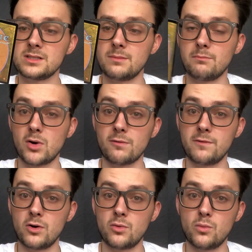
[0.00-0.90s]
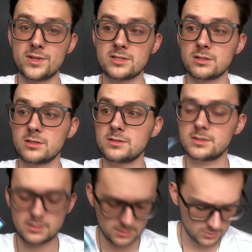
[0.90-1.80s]
some merfolk wizards.
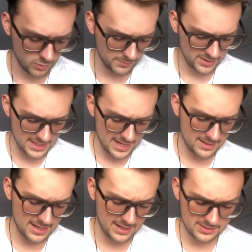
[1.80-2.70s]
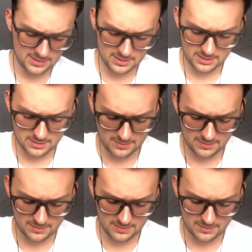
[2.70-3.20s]
So we'll put that next.